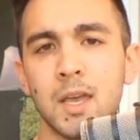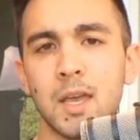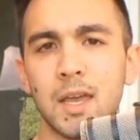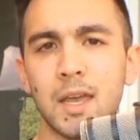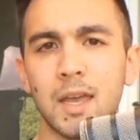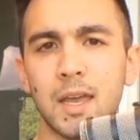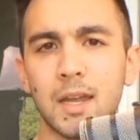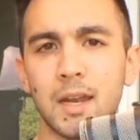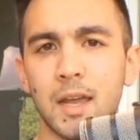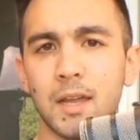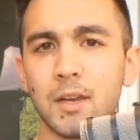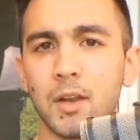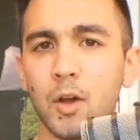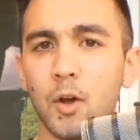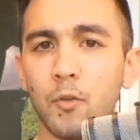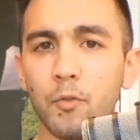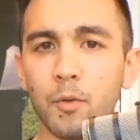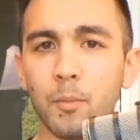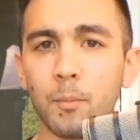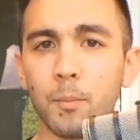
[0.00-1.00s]
And I know
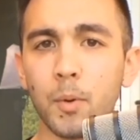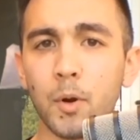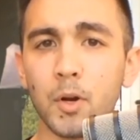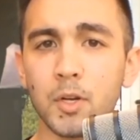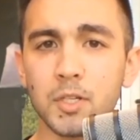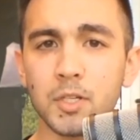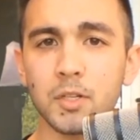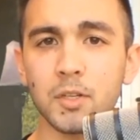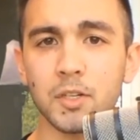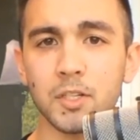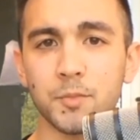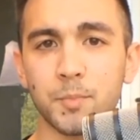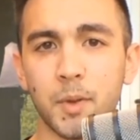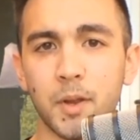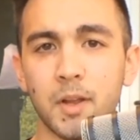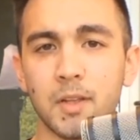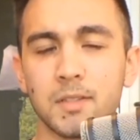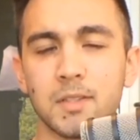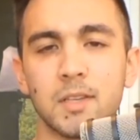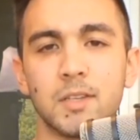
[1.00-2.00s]
from personal
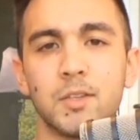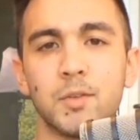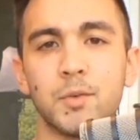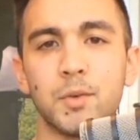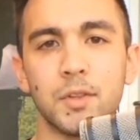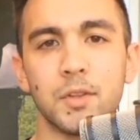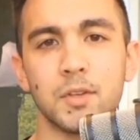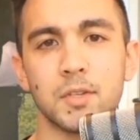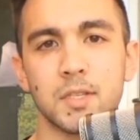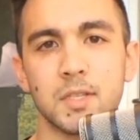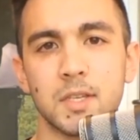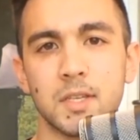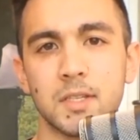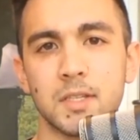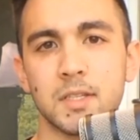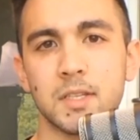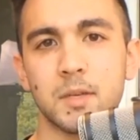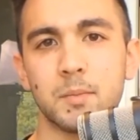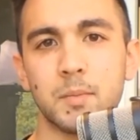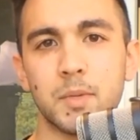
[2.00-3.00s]
experience that doing those
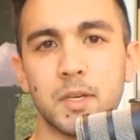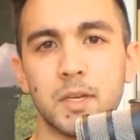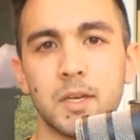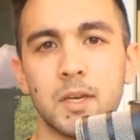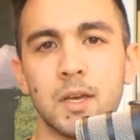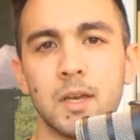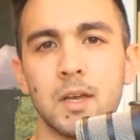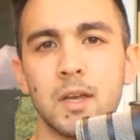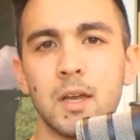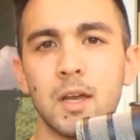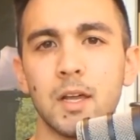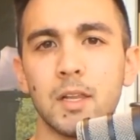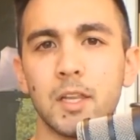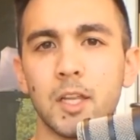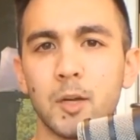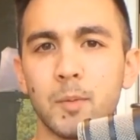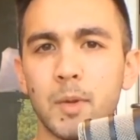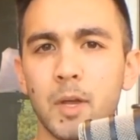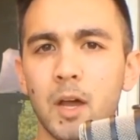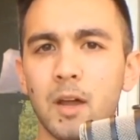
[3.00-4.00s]
things can be a
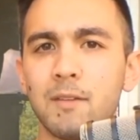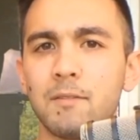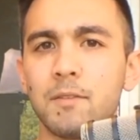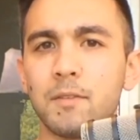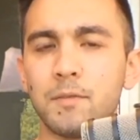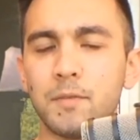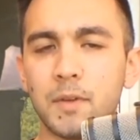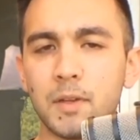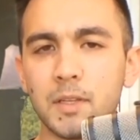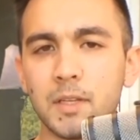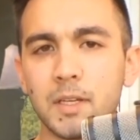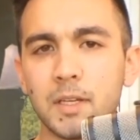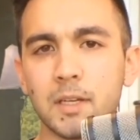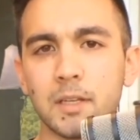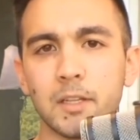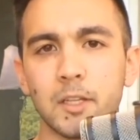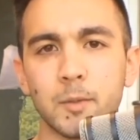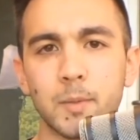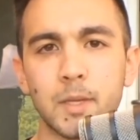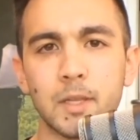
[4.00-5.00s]
little bit unfulfilling, a
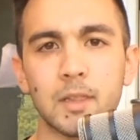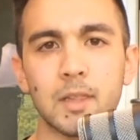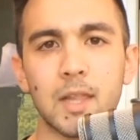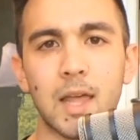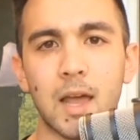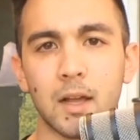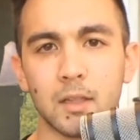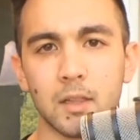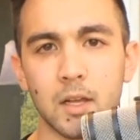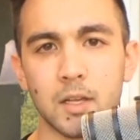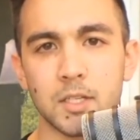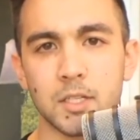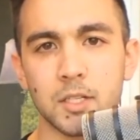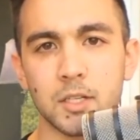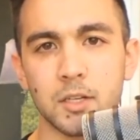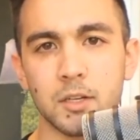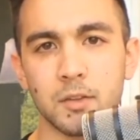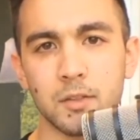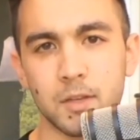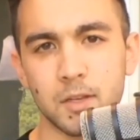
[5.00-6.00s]
little bit
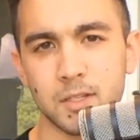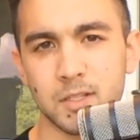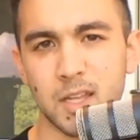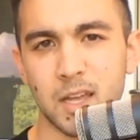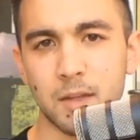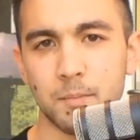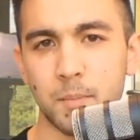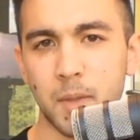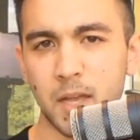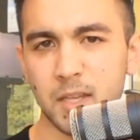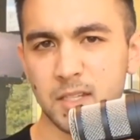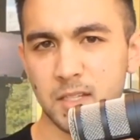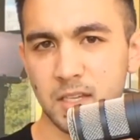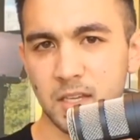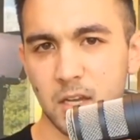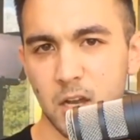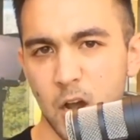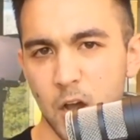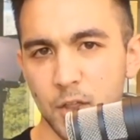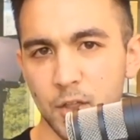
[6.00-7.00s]
lackluster. There's that
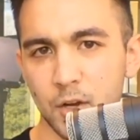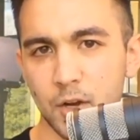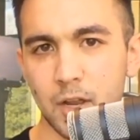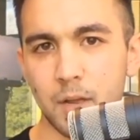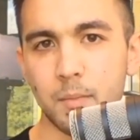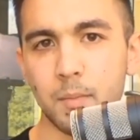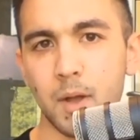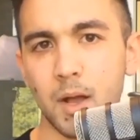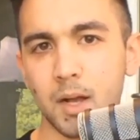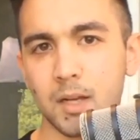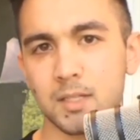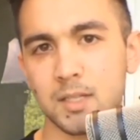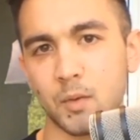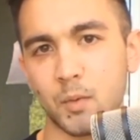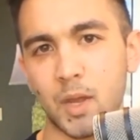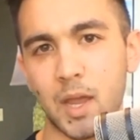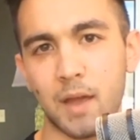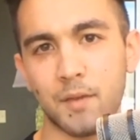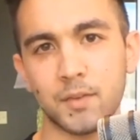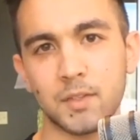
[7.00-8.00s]
pesky other inbox that we
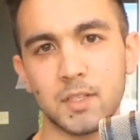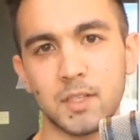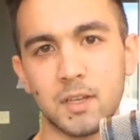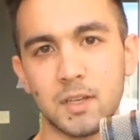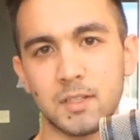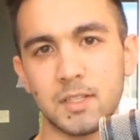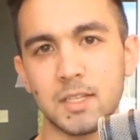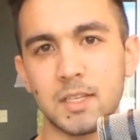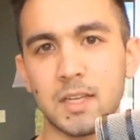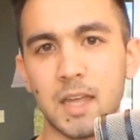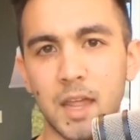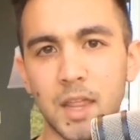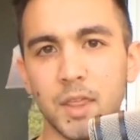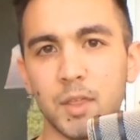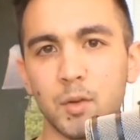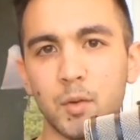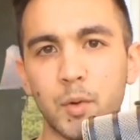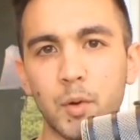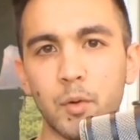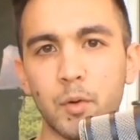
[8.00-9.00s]
have to get
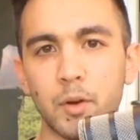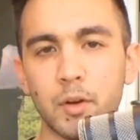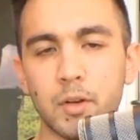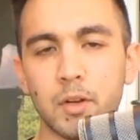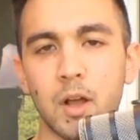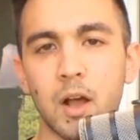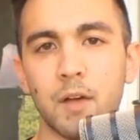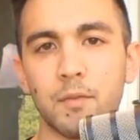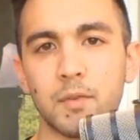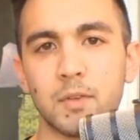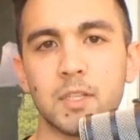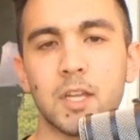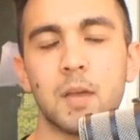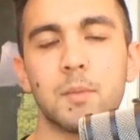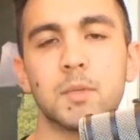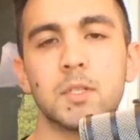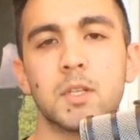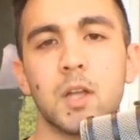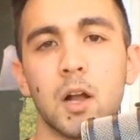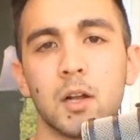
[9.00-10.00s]
through in order to
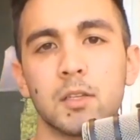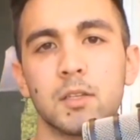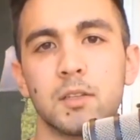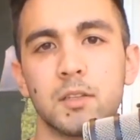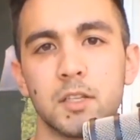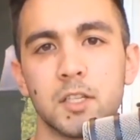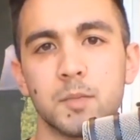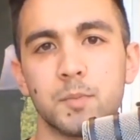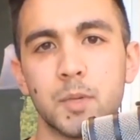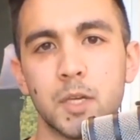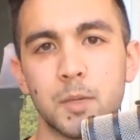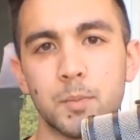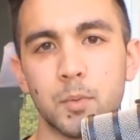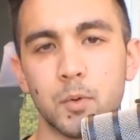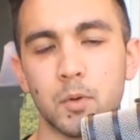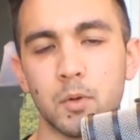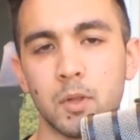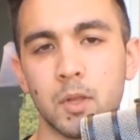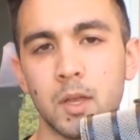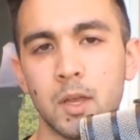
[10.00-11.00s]
oftentimes talk to these
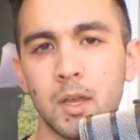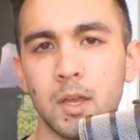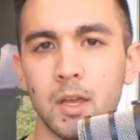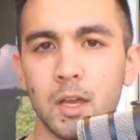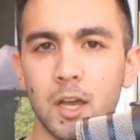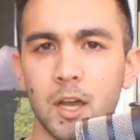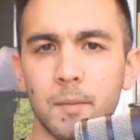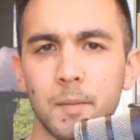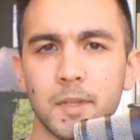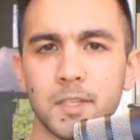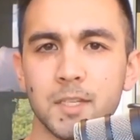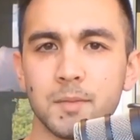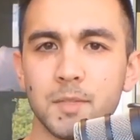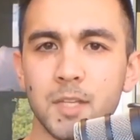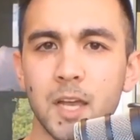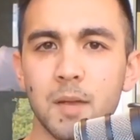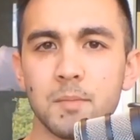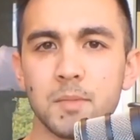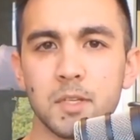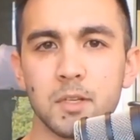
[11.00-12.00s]
people. And
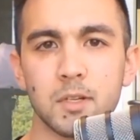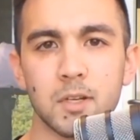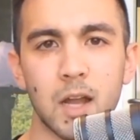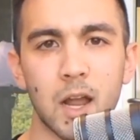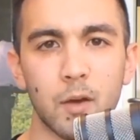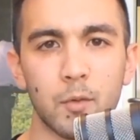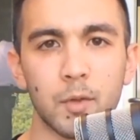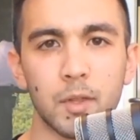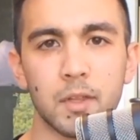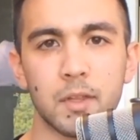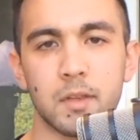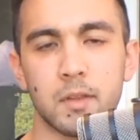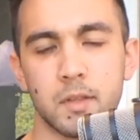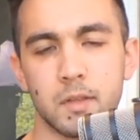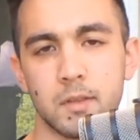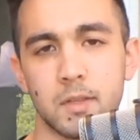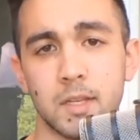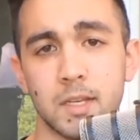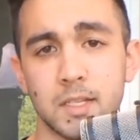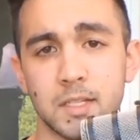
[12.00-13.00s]
sometimes they're not really
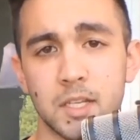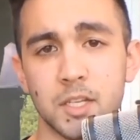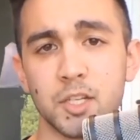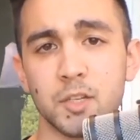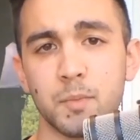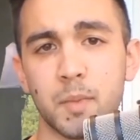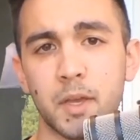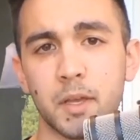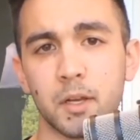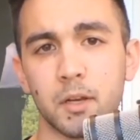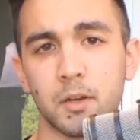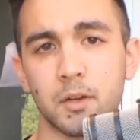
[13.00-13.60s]
the decision maker.